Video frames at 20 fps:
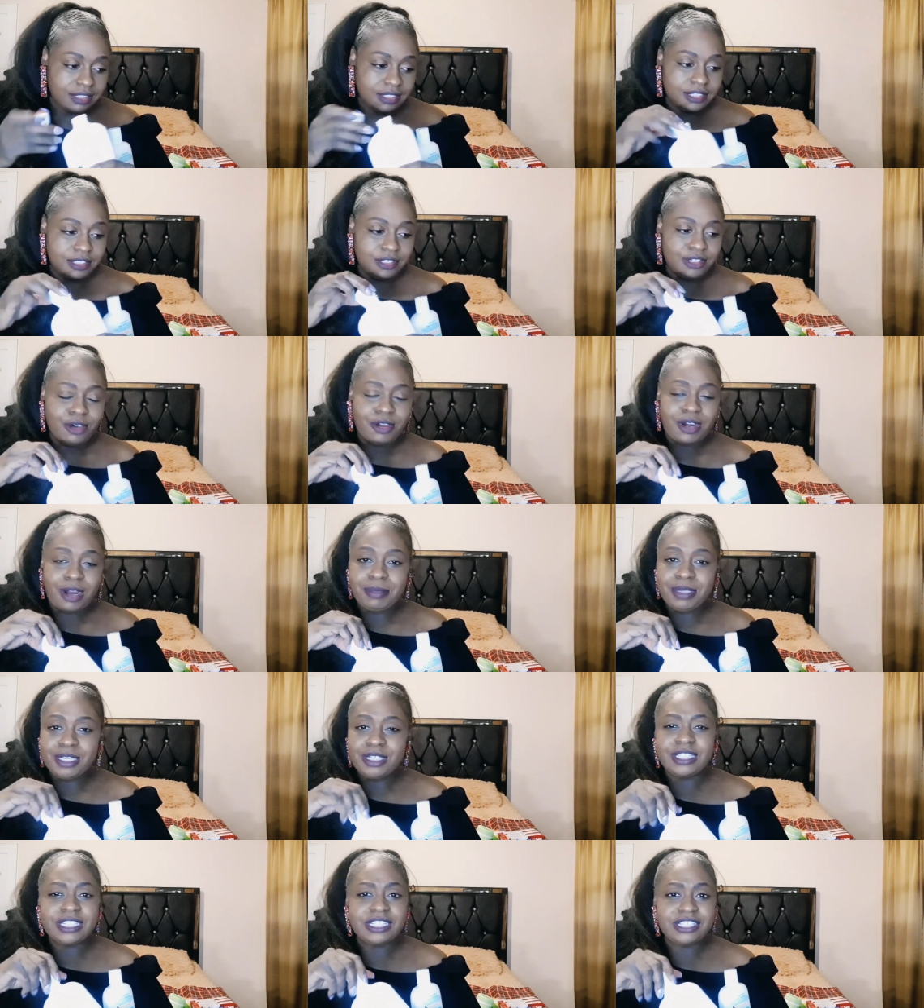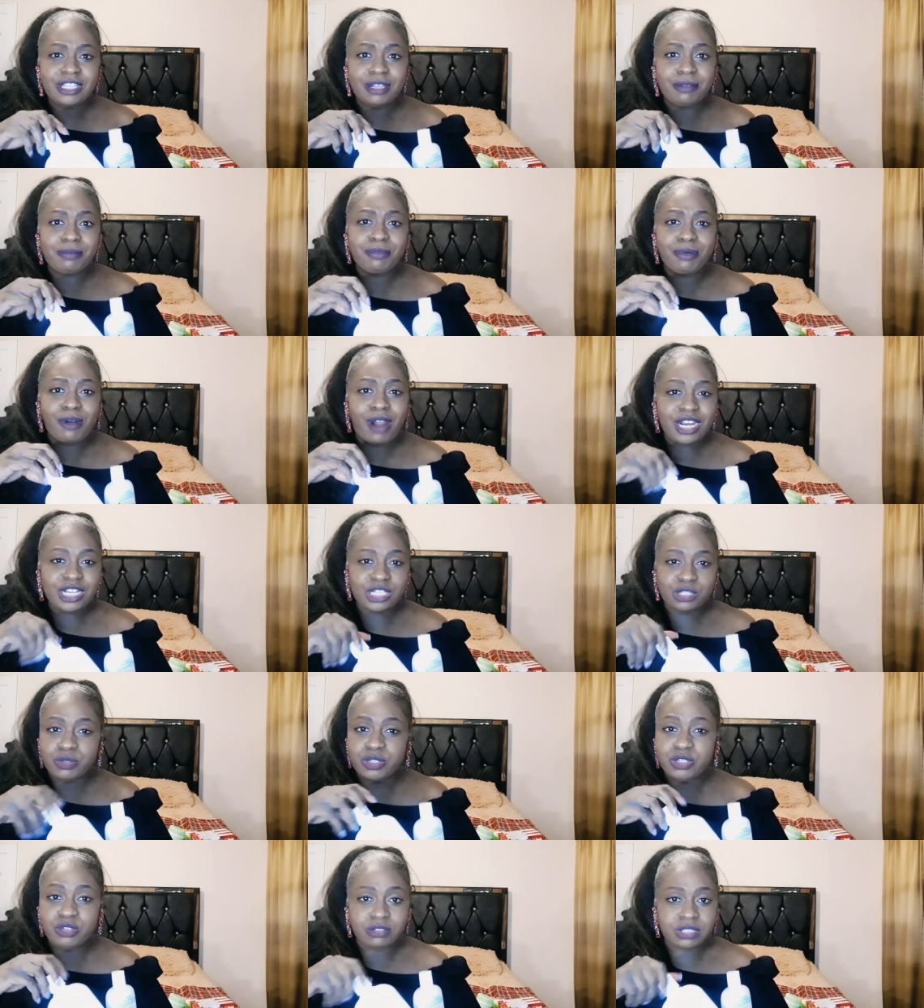You know what I mean? There's some products
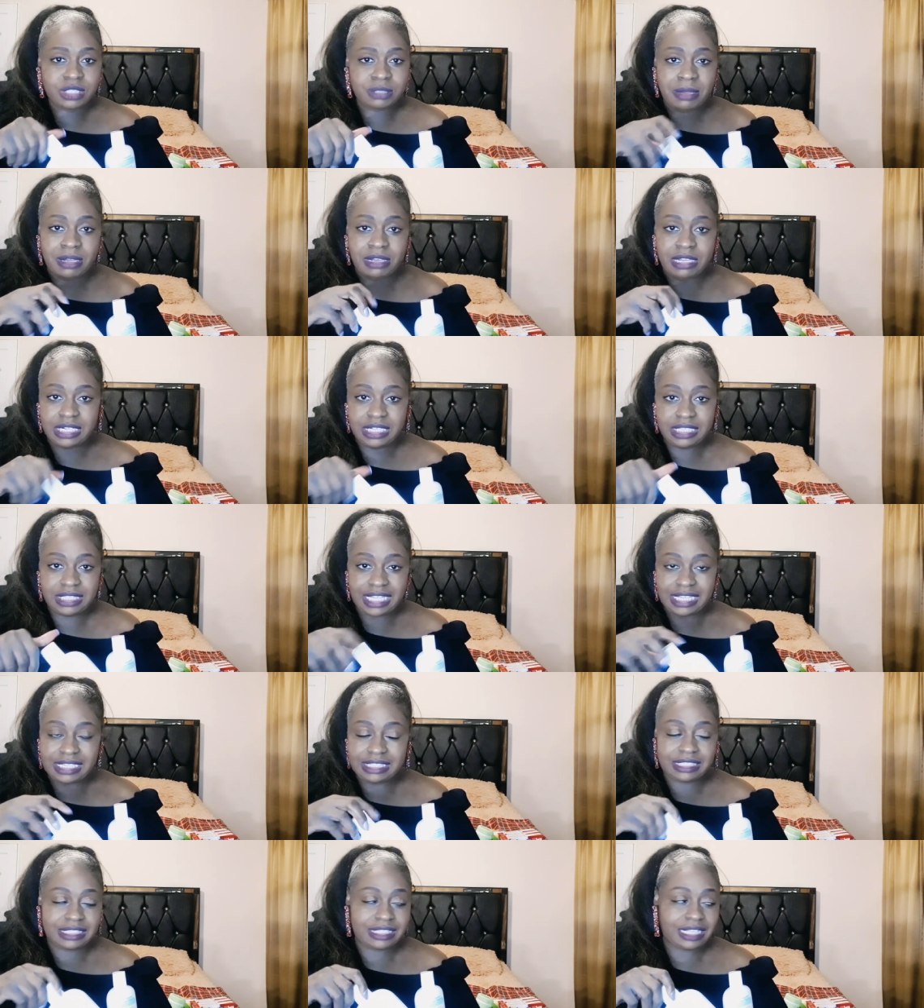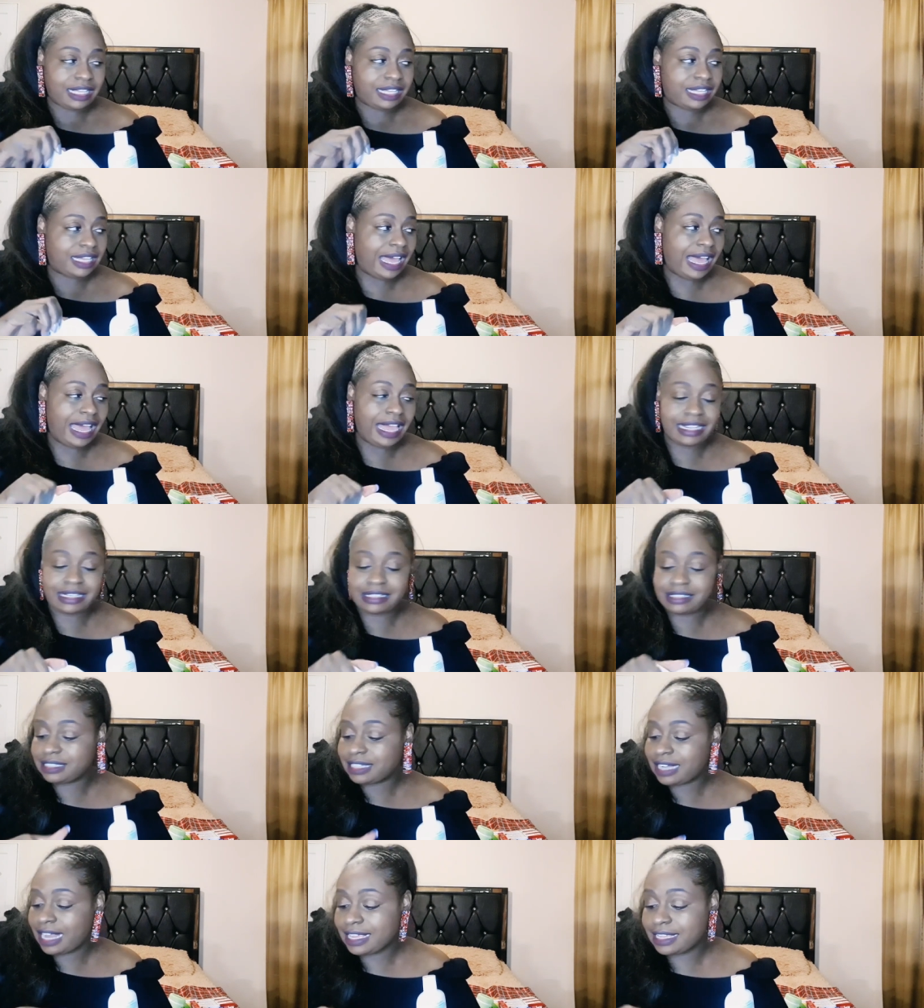where you don't smell anything. It's just like,
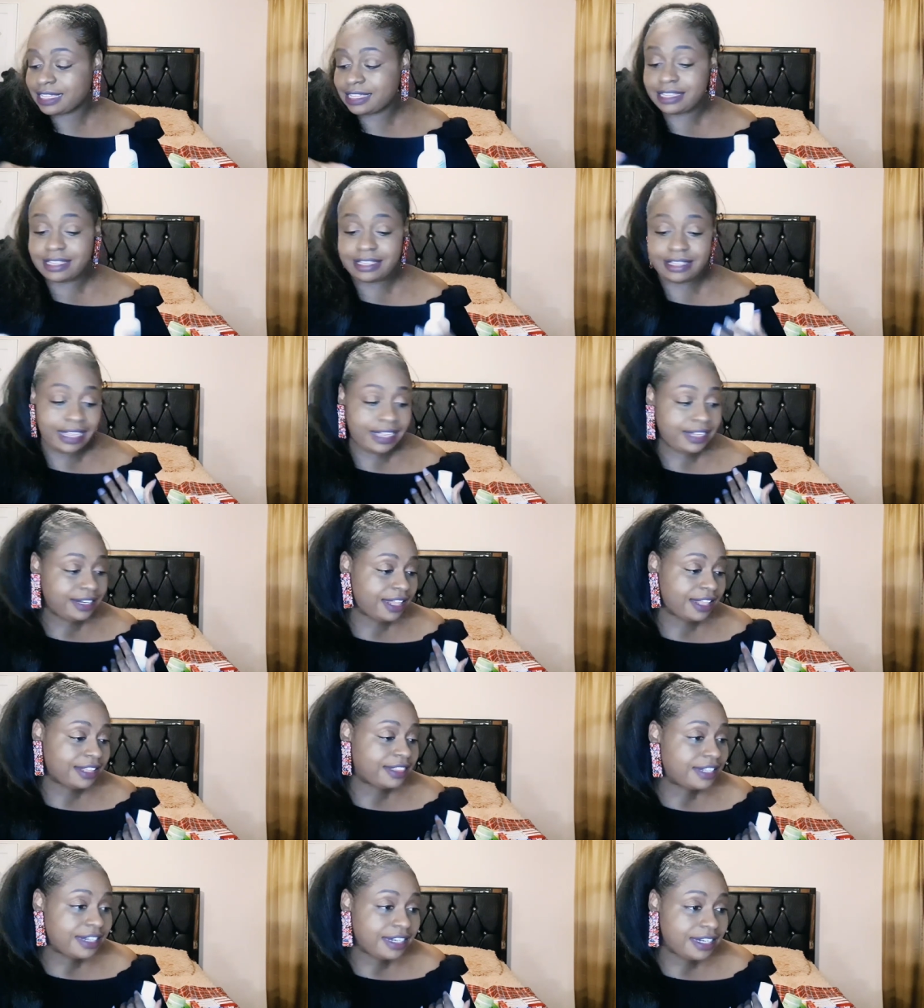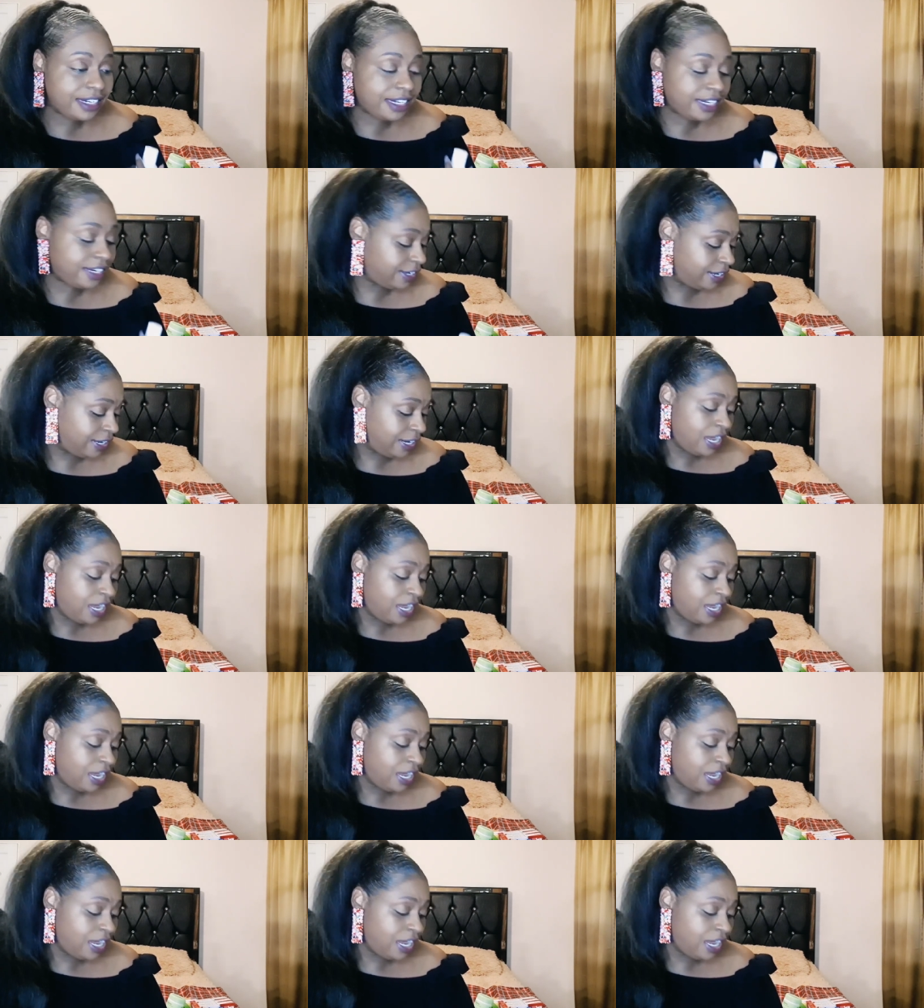gosh, like, ain't nothing in here.